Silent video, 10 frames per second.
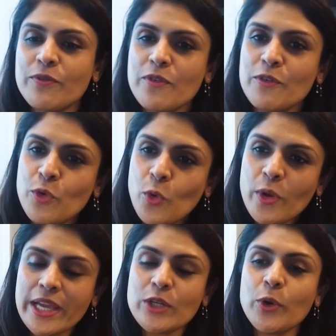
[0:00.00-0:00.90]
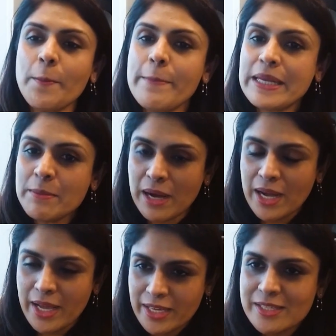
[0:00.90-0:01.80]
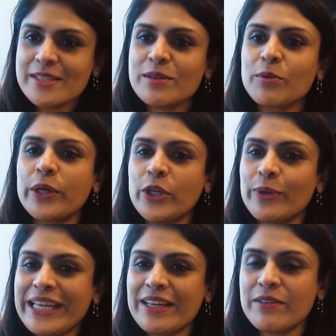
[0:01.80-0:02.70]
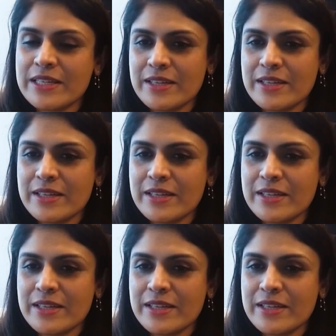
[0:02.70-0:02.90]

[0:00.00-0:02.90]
Avoid or minimize what you eat